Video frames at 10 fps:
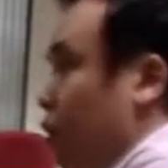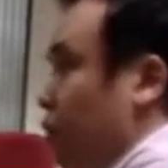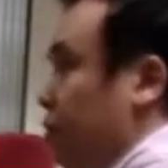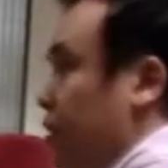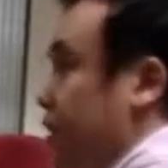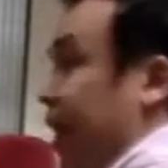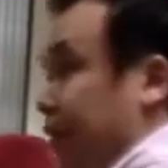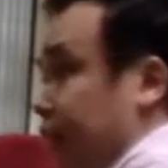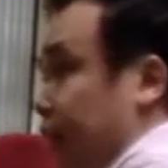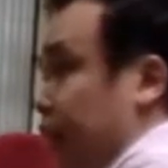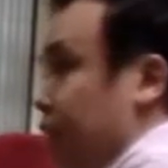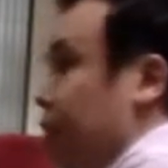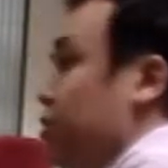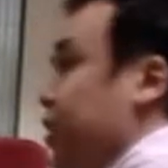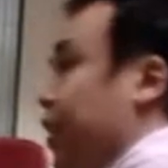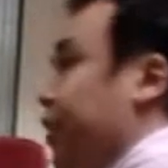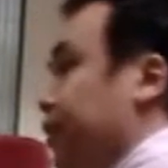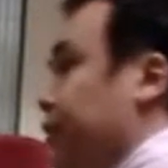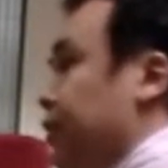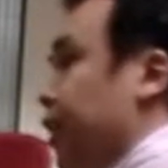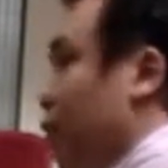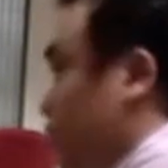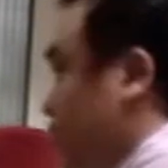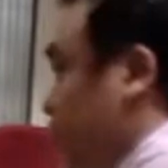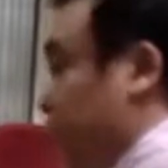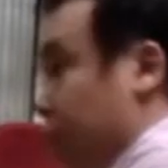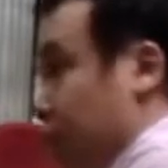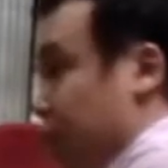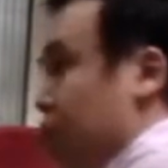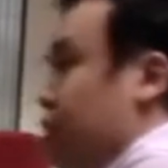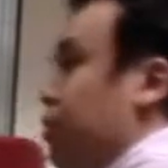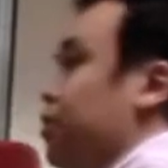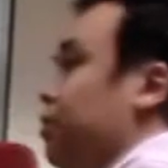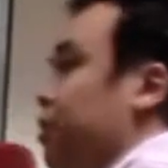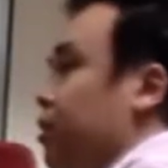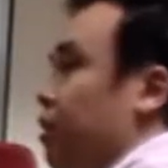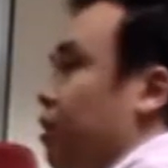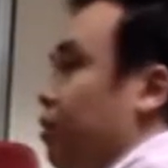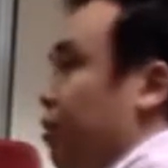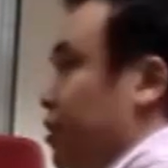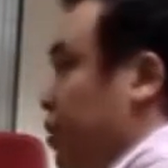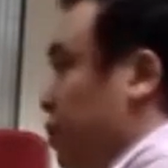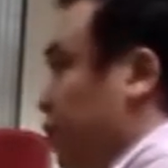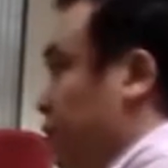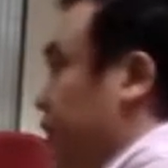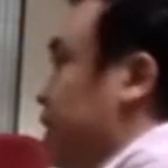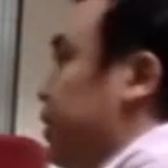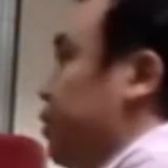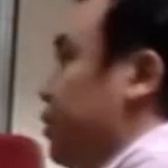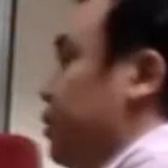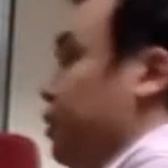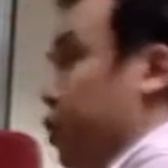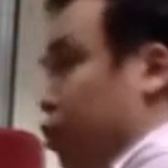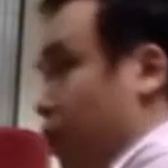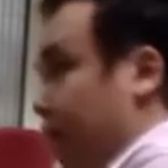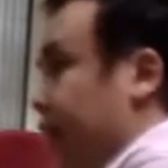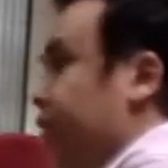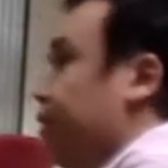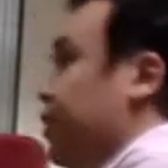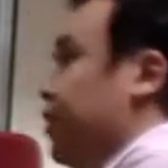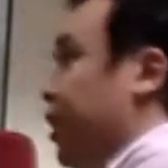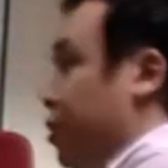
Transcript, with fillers: a lot of scanning, external scanning Right. across different education systems for example Finland, the U.S., right.